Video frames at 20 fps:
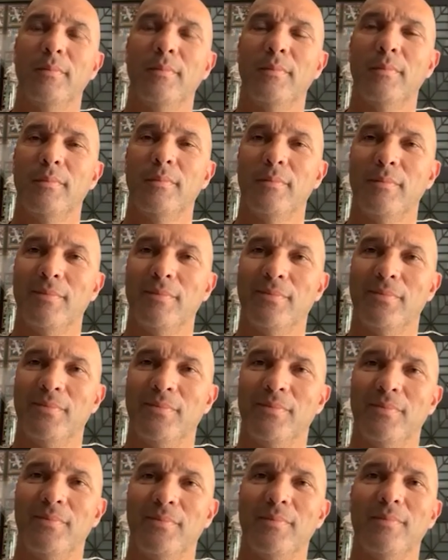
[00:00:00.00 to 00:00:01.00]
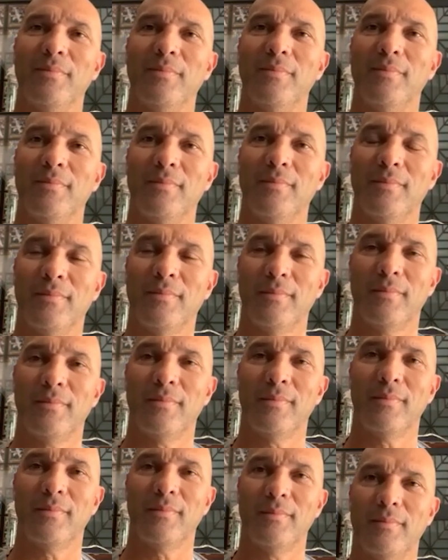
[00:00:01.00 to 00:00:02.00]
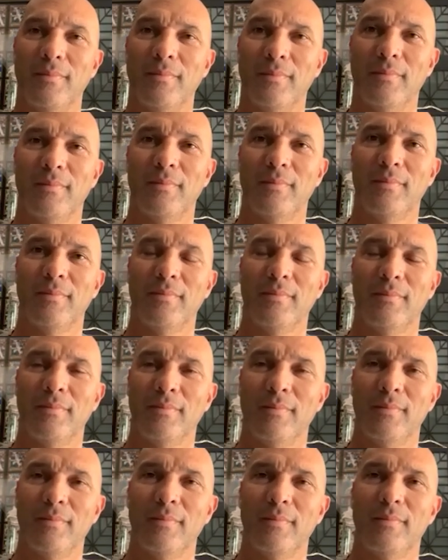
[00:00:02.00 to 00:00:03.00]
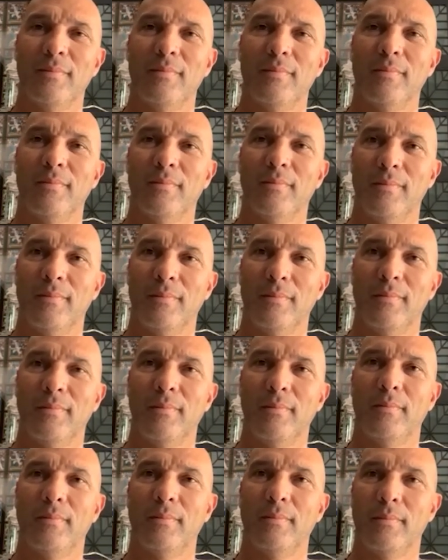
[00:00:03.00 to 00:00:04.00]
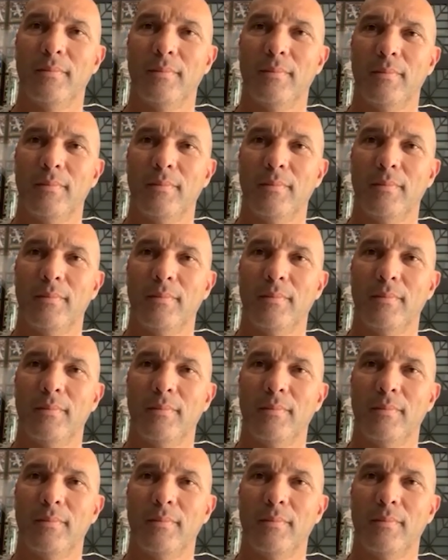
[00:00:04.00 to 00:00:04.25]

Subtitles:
This person isn't speaking.